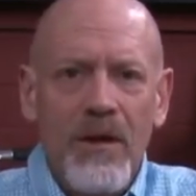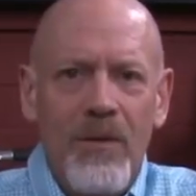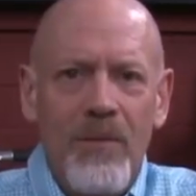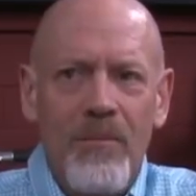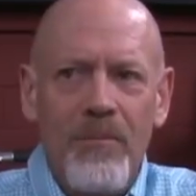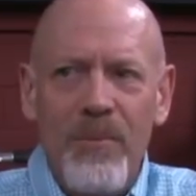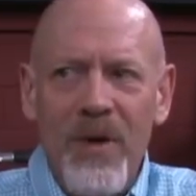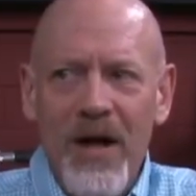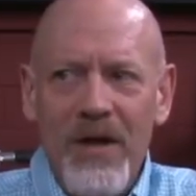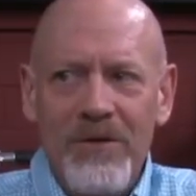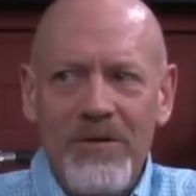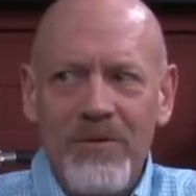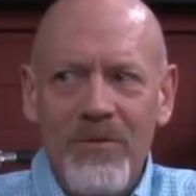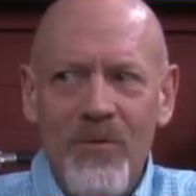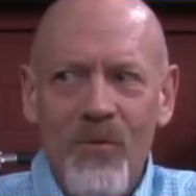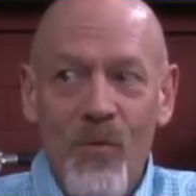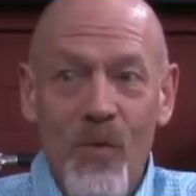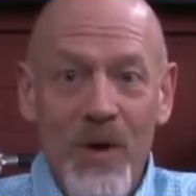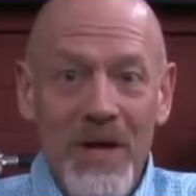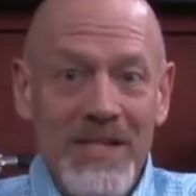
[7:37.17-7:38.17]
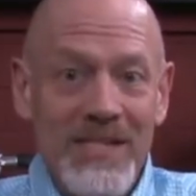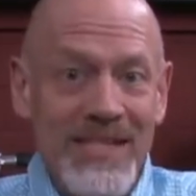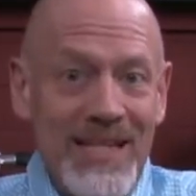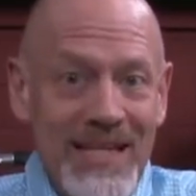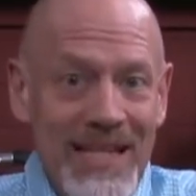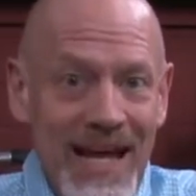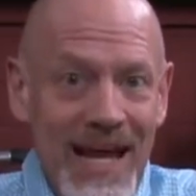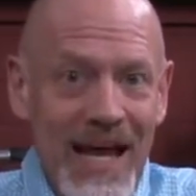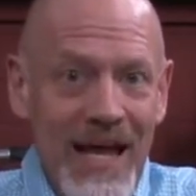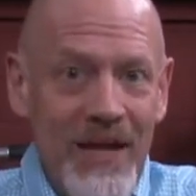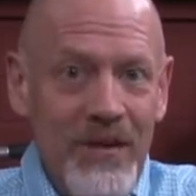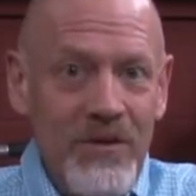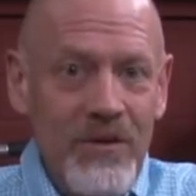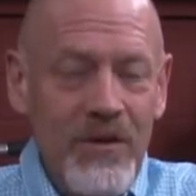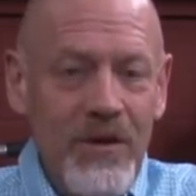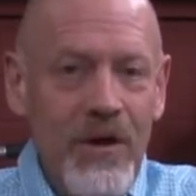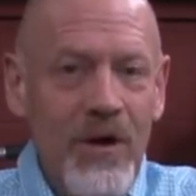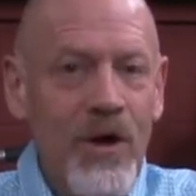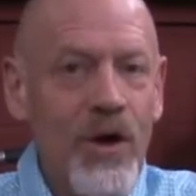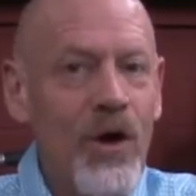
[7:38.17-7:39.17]
But once again,
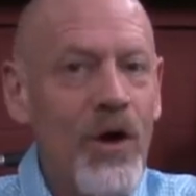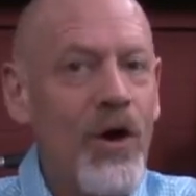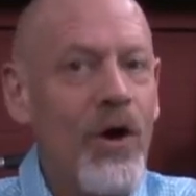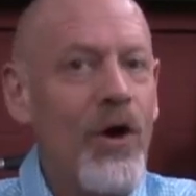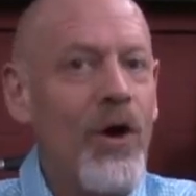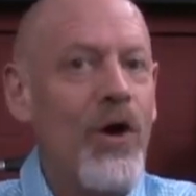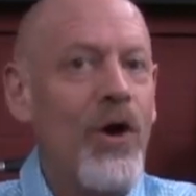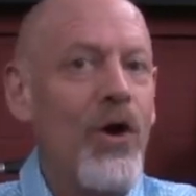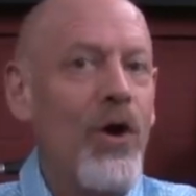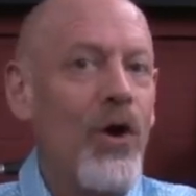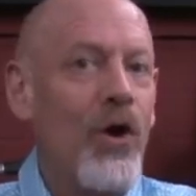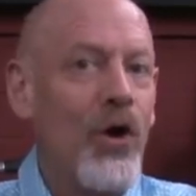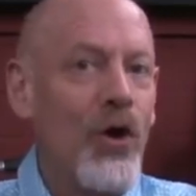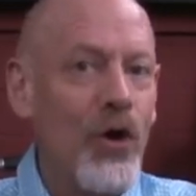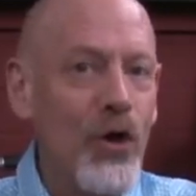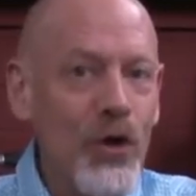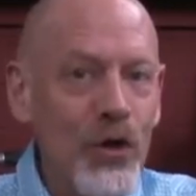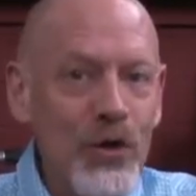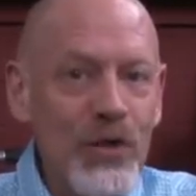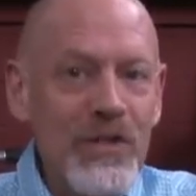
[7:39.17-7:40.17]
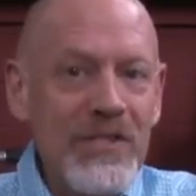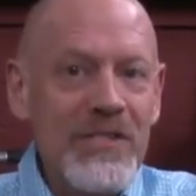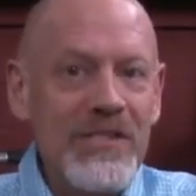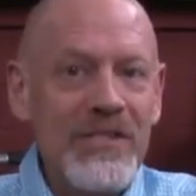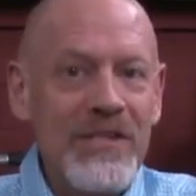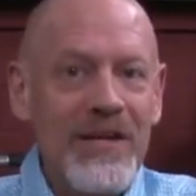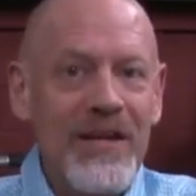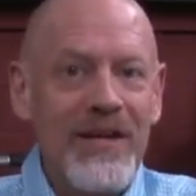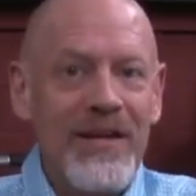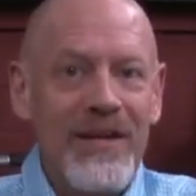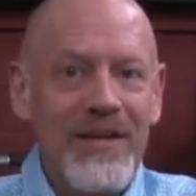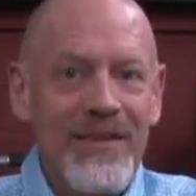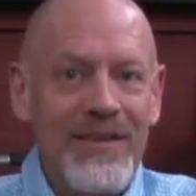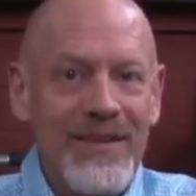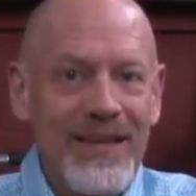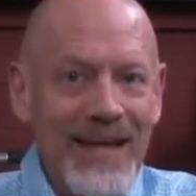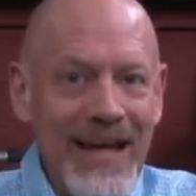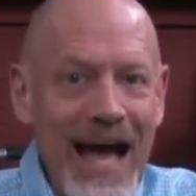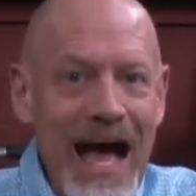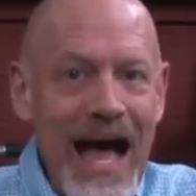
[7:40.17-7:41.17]
who's
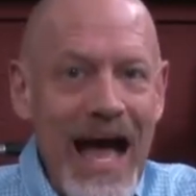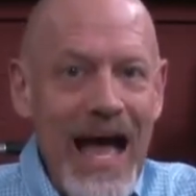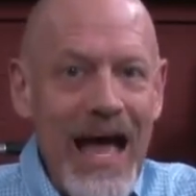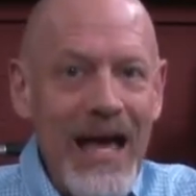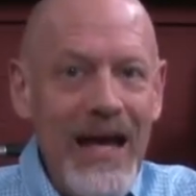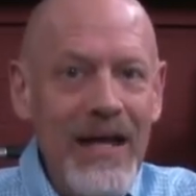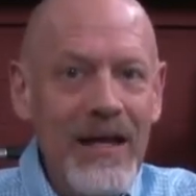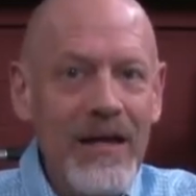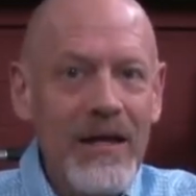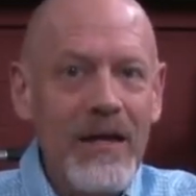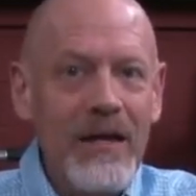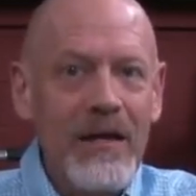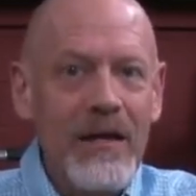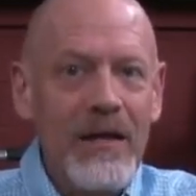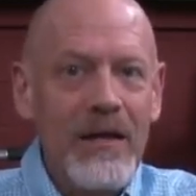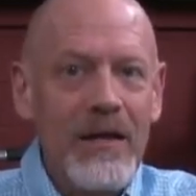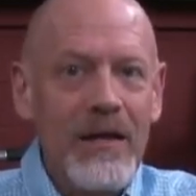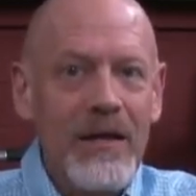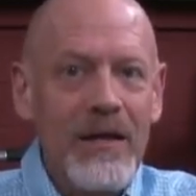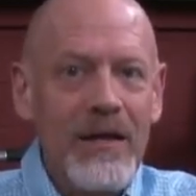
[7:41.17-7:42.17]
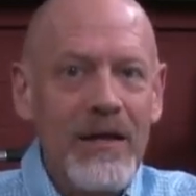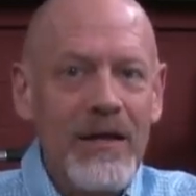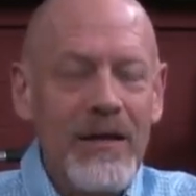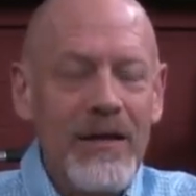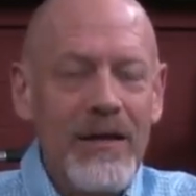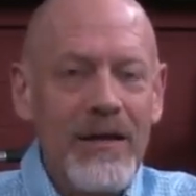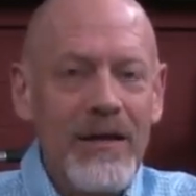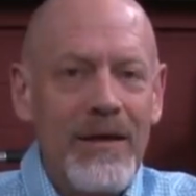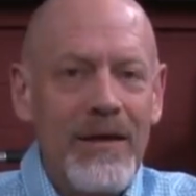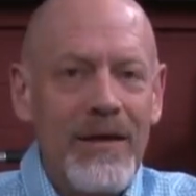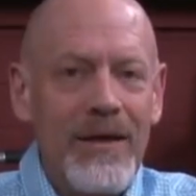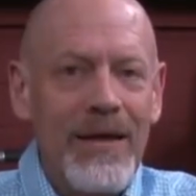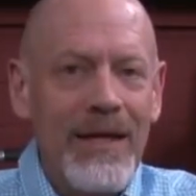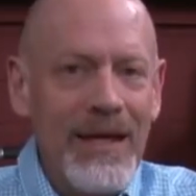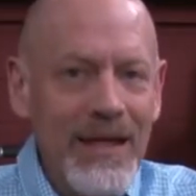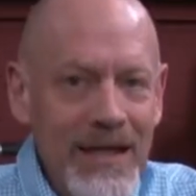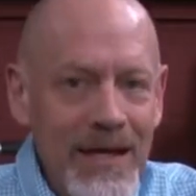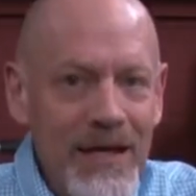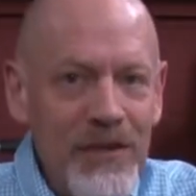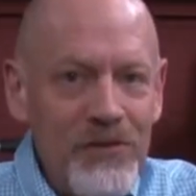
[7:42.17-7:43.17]
the guy
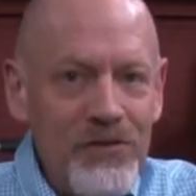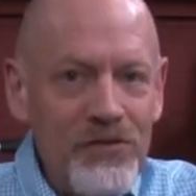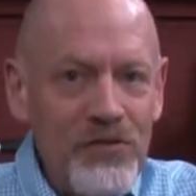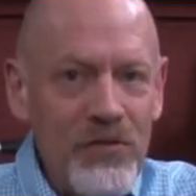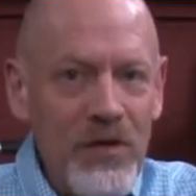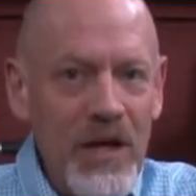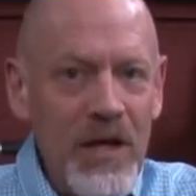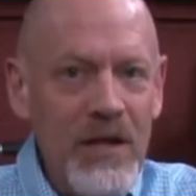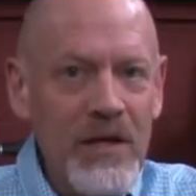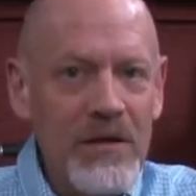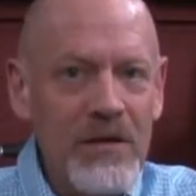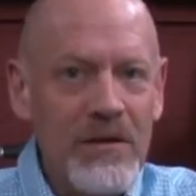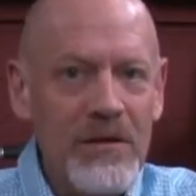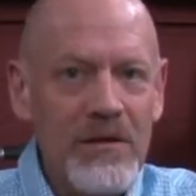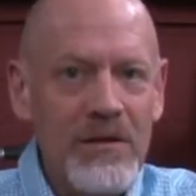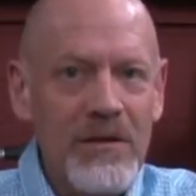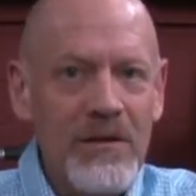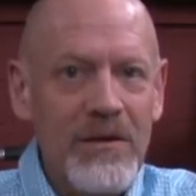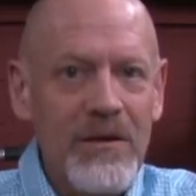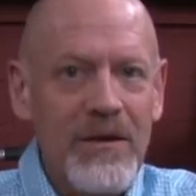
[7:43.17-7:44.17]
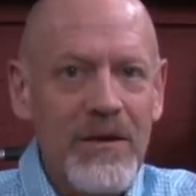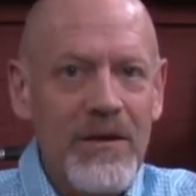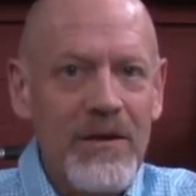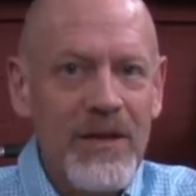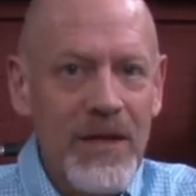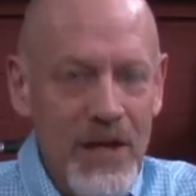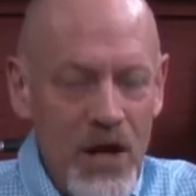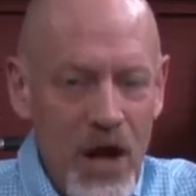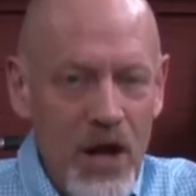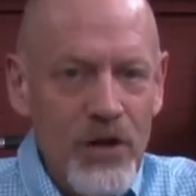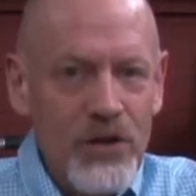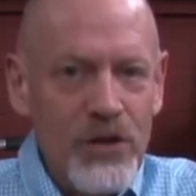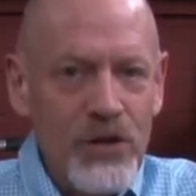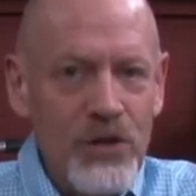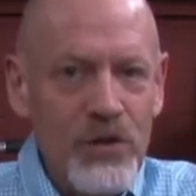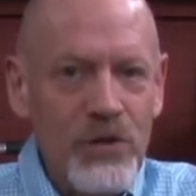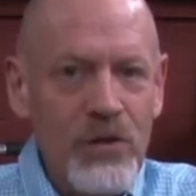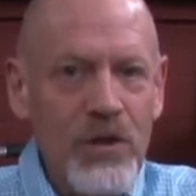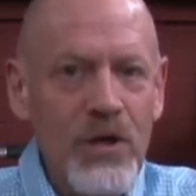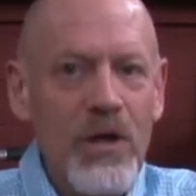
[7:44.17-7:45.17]
in history that
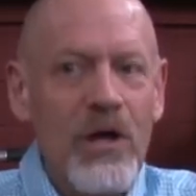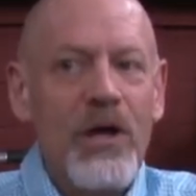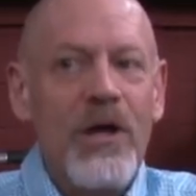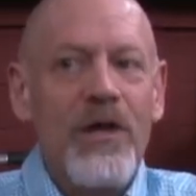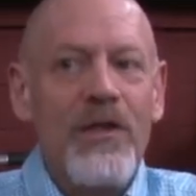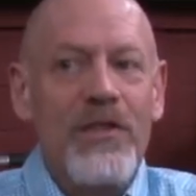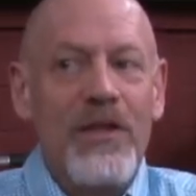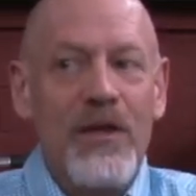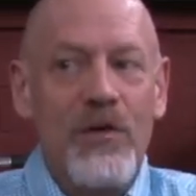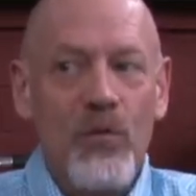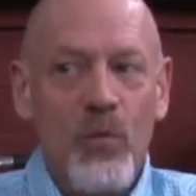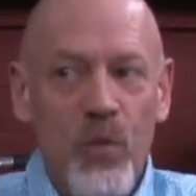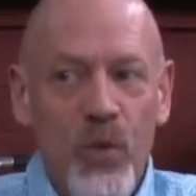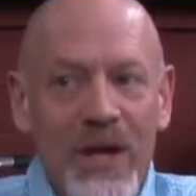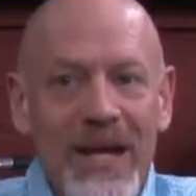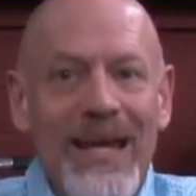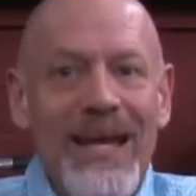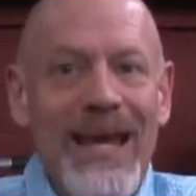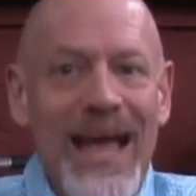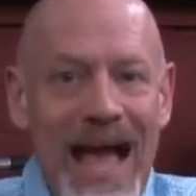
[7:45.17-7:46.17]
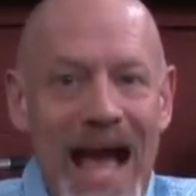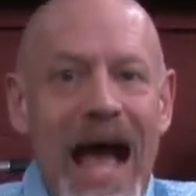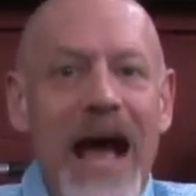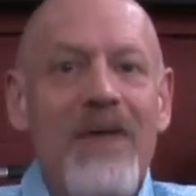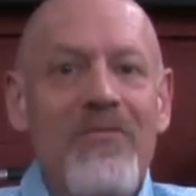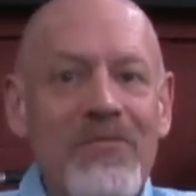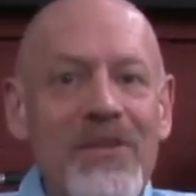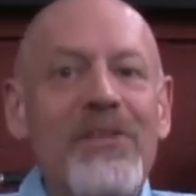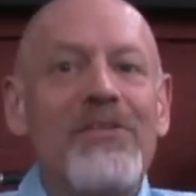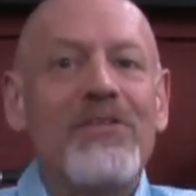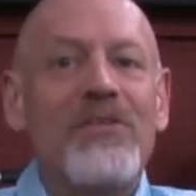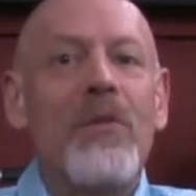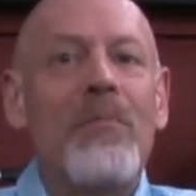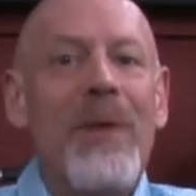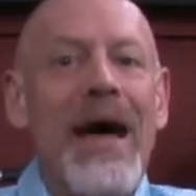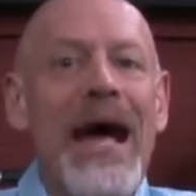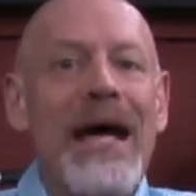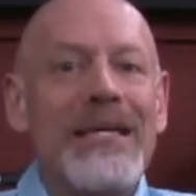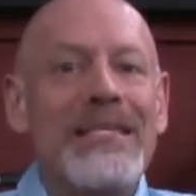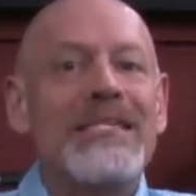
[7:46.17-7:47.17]
argued that we have this
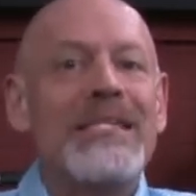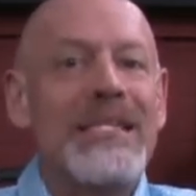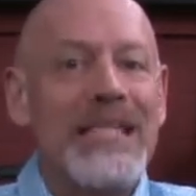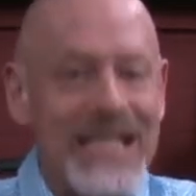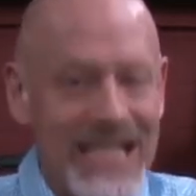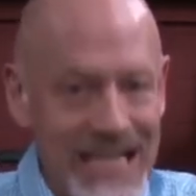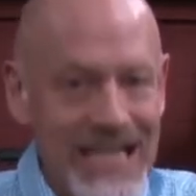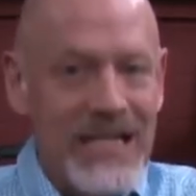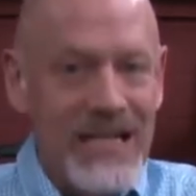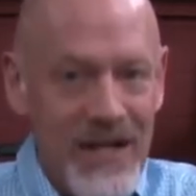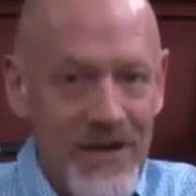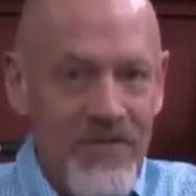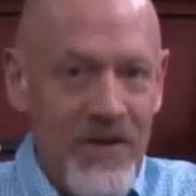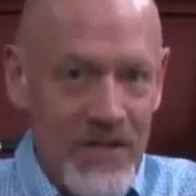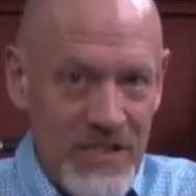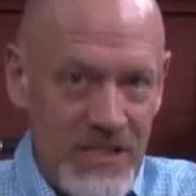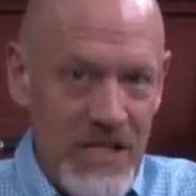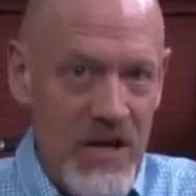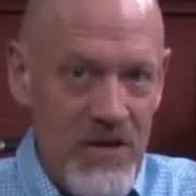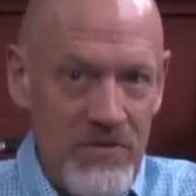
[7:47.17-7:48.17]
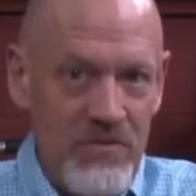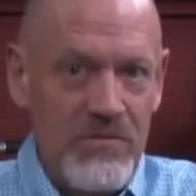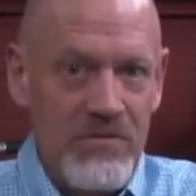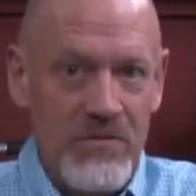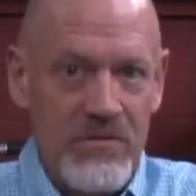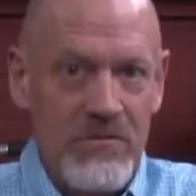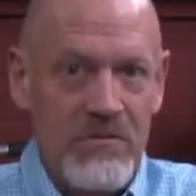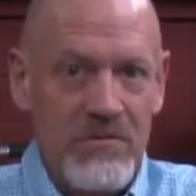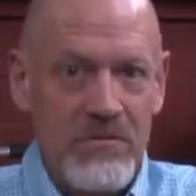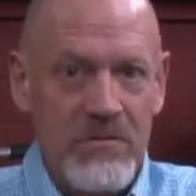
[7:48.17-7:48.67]
capacity in and of ourselves